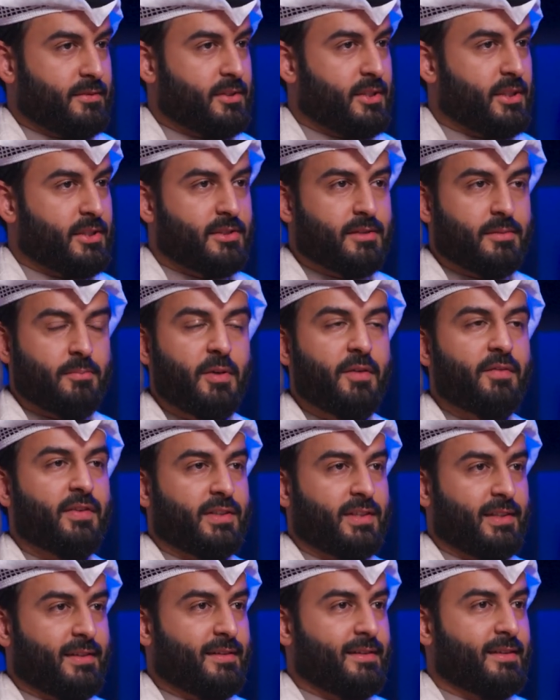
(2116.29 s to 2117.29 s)
just
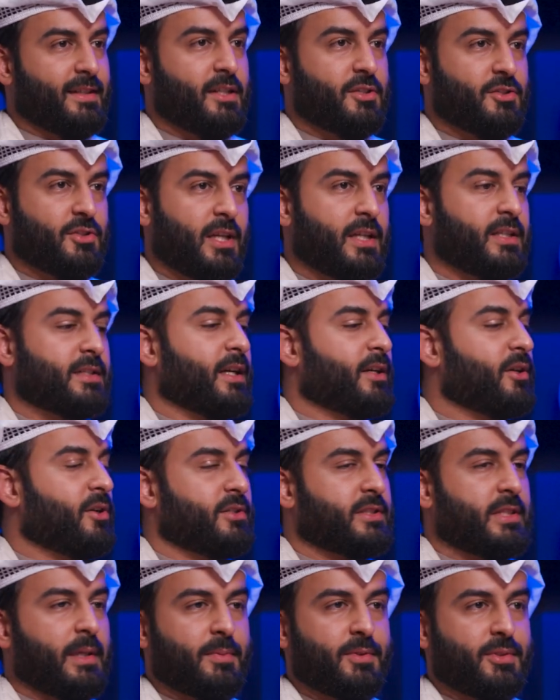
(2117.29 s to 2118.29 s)
pivoted and changed the
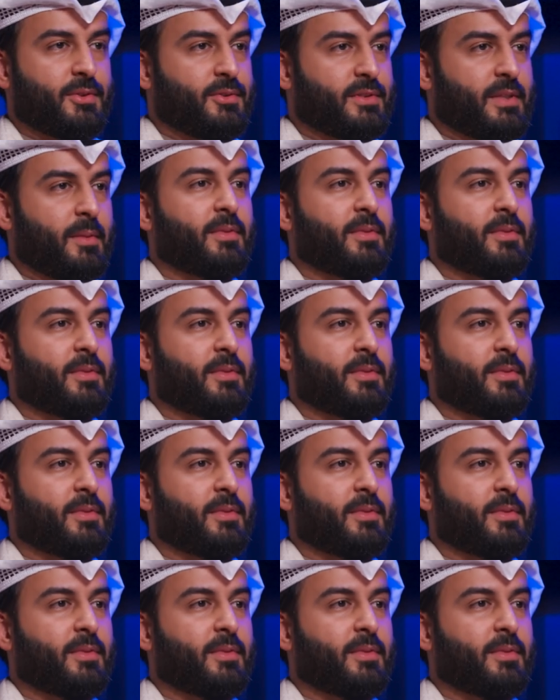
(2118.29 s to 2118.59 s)
concept to